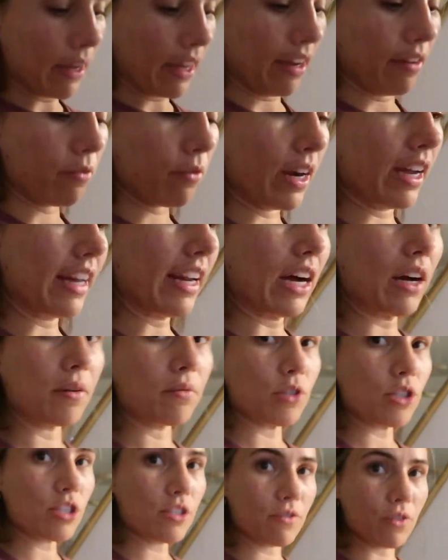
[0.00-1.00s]
But right now
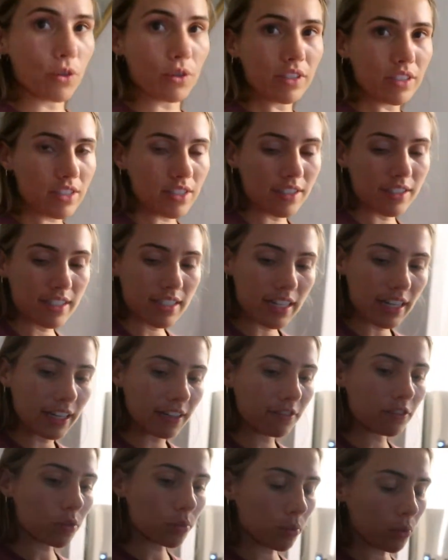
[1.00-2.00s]
I'm just focused on
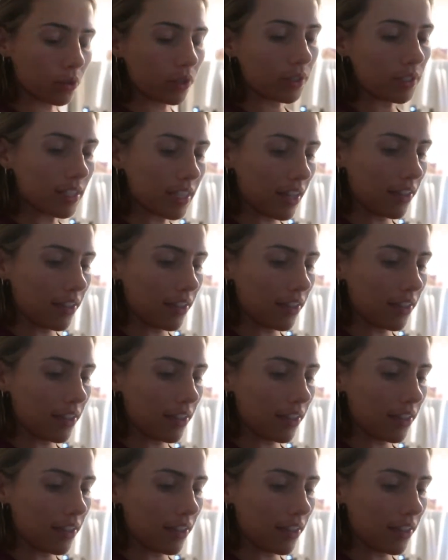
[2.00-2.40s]
studying for boards